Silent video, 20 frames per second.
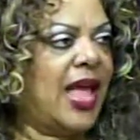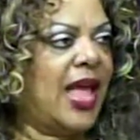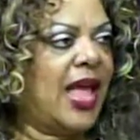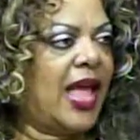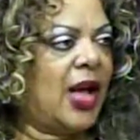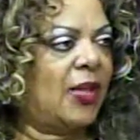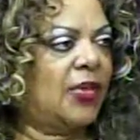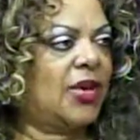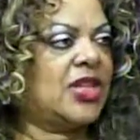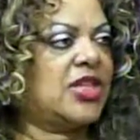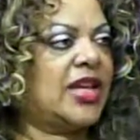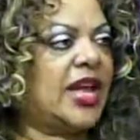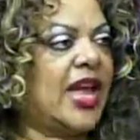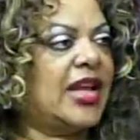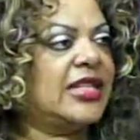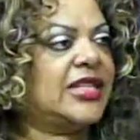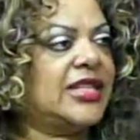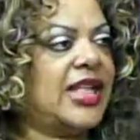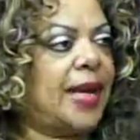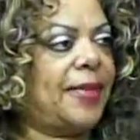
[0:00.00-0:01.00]
And we
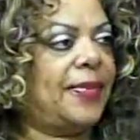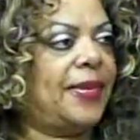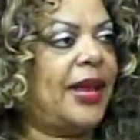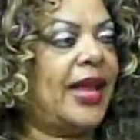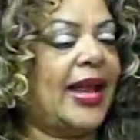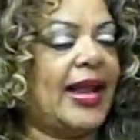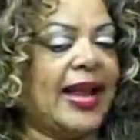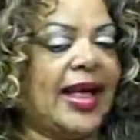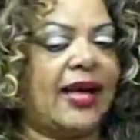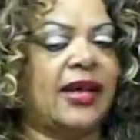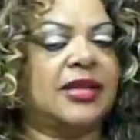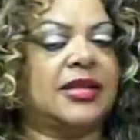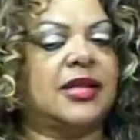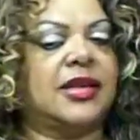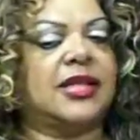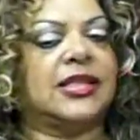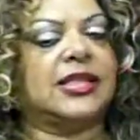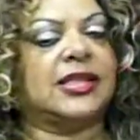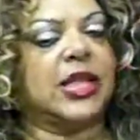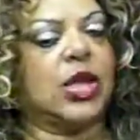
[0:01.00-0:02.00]
changed that play now to
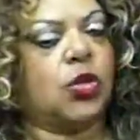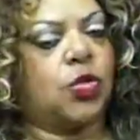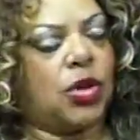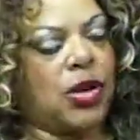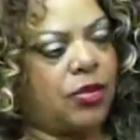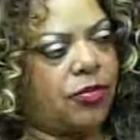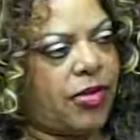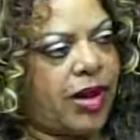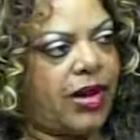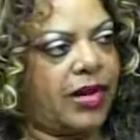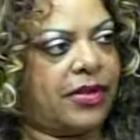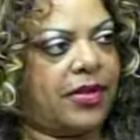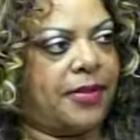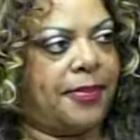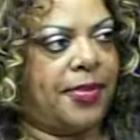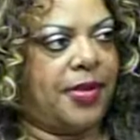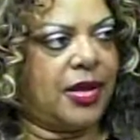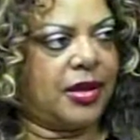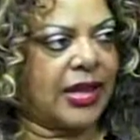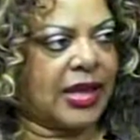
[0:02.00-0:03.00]
a sequel. I'm writing the
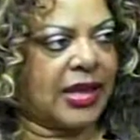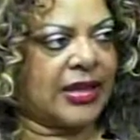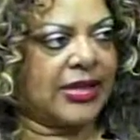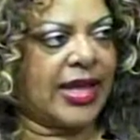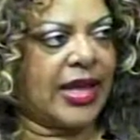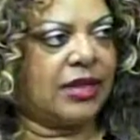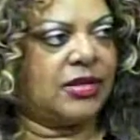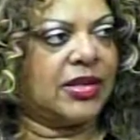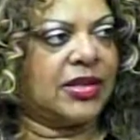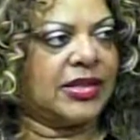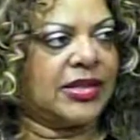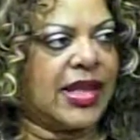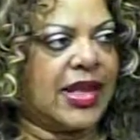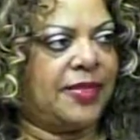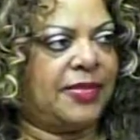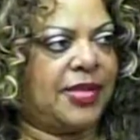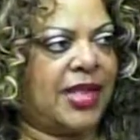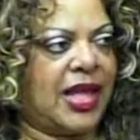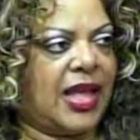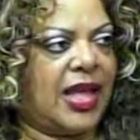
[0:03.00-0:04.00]
book entitled the same
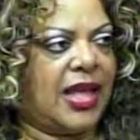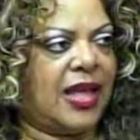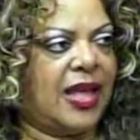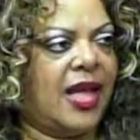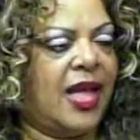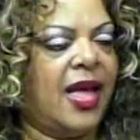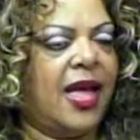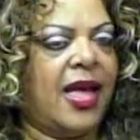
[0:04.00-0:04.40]
thing.